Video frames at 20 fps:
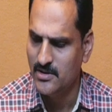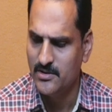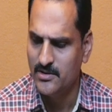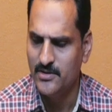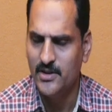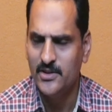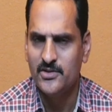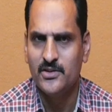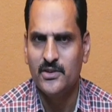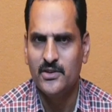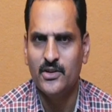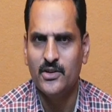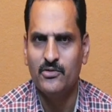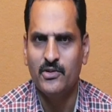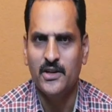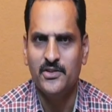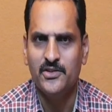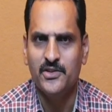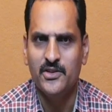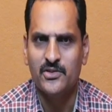This
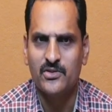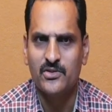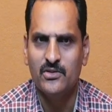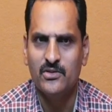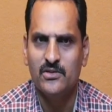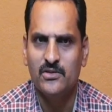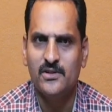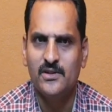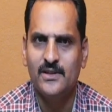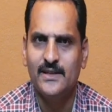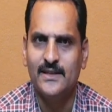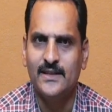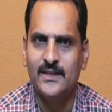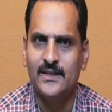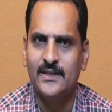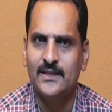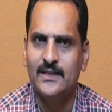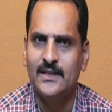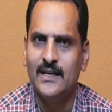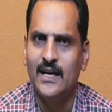device is called
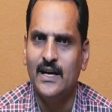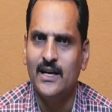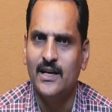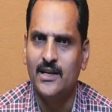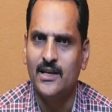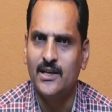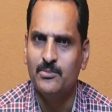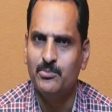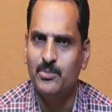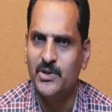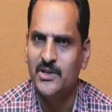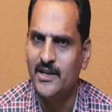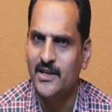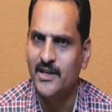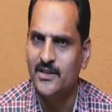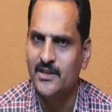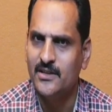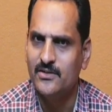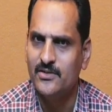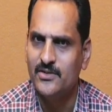a
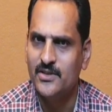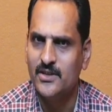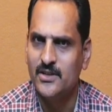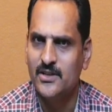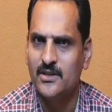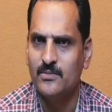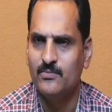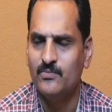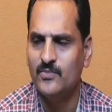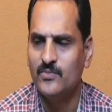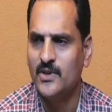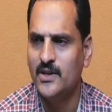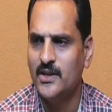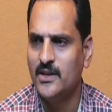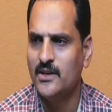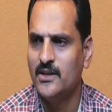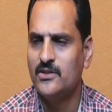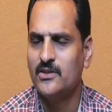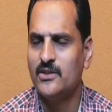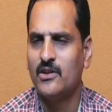refrigeration system.
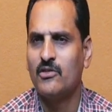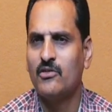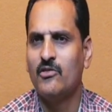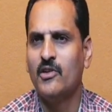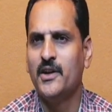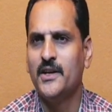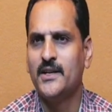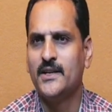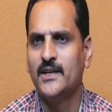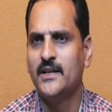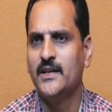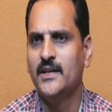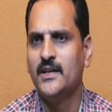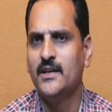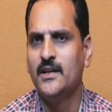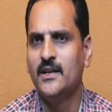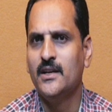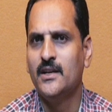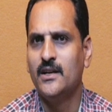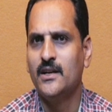It is
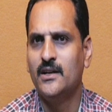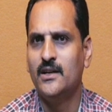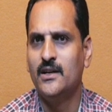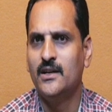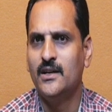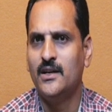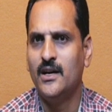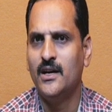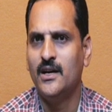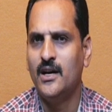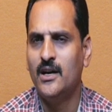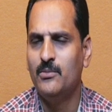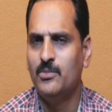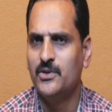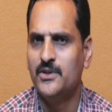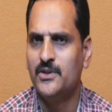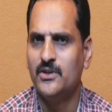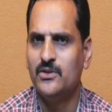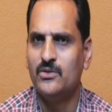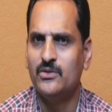quietly
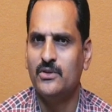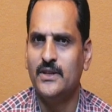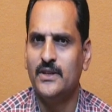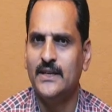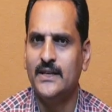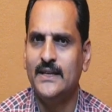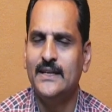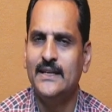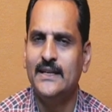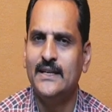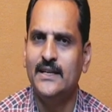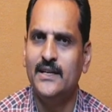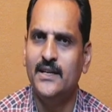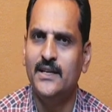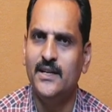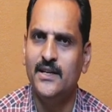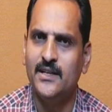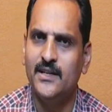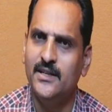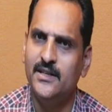opposite to the
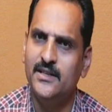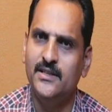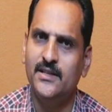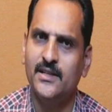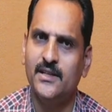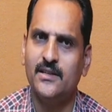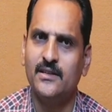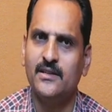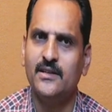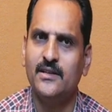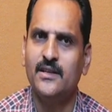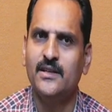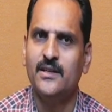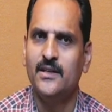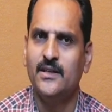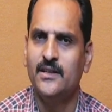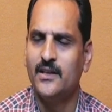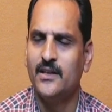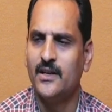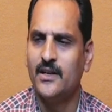heat engine.
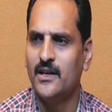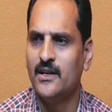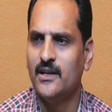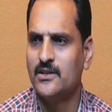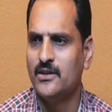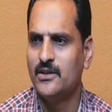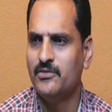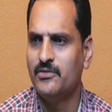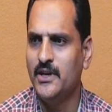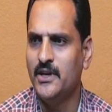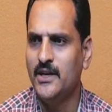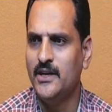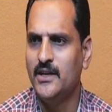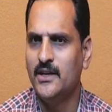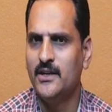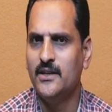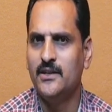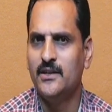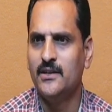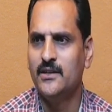In the case of heat
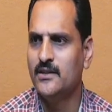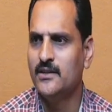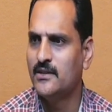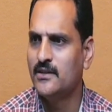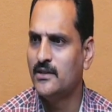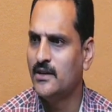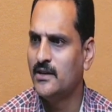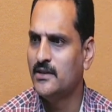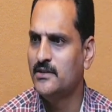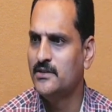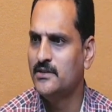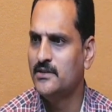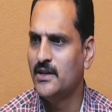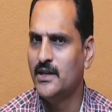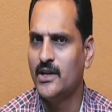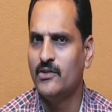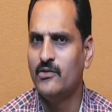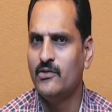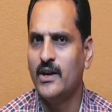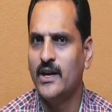engine, that is a
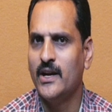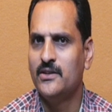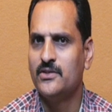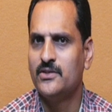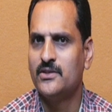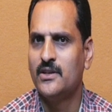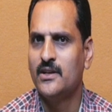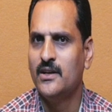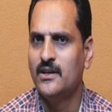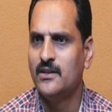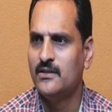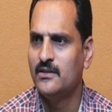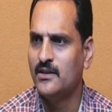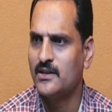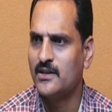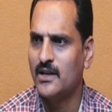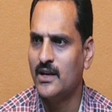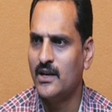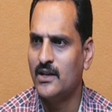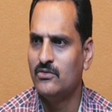device that
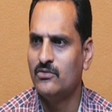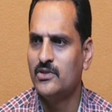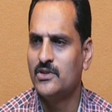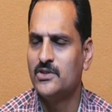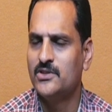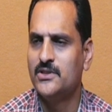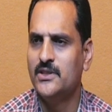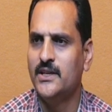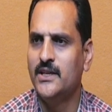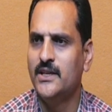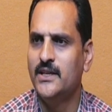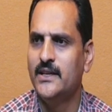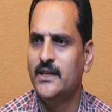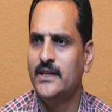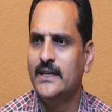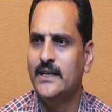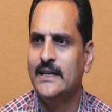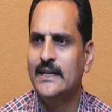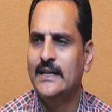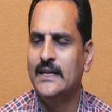converts the
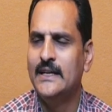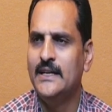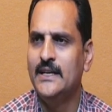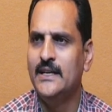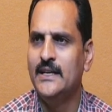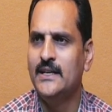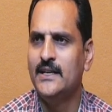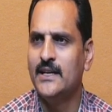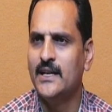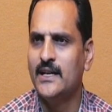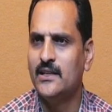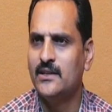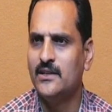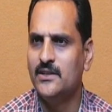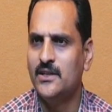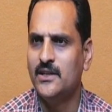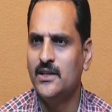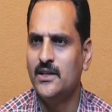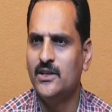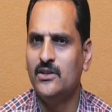heat
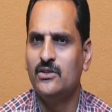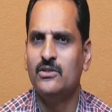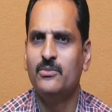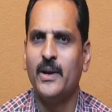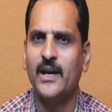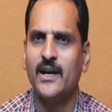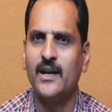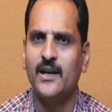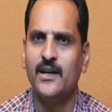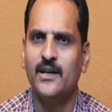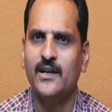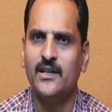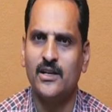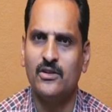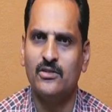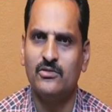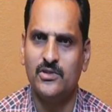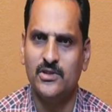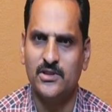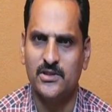energy into
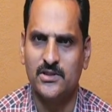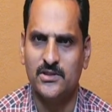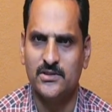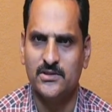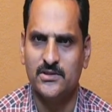mechanical work.